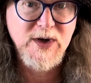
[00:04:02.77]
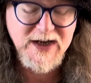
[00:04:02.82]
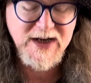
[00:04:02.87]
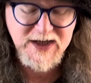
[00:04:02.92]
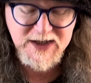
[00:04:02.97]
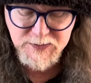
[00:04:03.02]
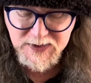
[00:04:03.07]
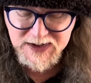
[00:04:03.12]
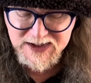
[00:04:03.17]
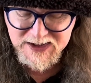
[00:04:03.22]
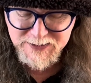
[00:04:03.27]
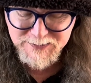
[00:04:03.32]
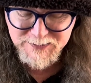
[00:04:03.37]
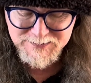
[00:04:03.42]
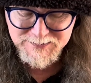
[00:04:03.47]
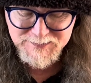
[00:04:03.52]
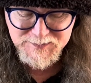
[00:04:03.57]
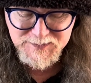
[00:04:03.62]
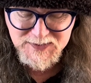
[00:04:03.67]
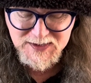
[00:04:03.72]
anyway.
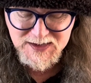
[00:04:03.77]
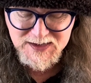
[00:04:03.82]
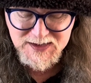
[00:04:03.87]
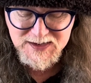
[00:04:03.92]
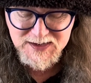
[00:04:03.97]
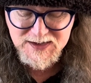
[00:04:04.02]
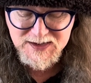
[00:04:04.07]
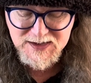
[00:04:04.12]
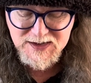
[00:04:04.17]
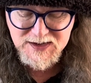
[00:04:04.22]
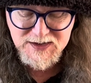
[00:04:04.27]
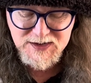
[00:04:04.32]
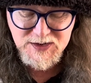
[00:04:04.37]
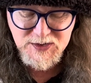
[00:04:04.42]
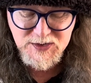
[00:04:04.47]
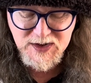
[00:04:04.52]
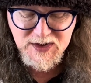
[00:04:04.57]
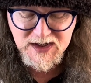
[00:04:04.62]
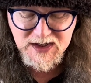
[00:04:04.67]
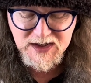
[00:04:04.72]

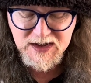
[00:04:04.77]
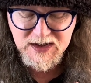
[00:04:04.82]
You get an